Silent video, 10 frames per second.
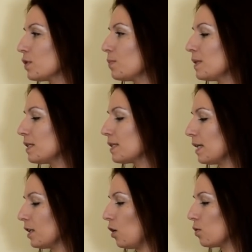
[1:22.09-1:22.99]
which means
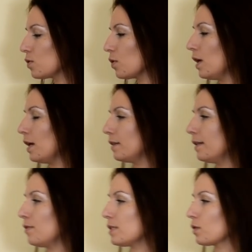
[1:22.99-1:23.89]
that also
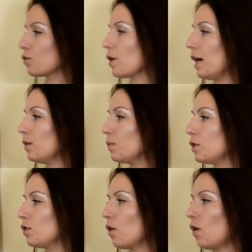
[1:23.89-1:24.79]
there is a trine
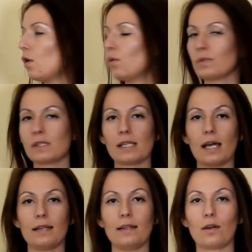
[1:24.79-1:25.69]
with your own sign.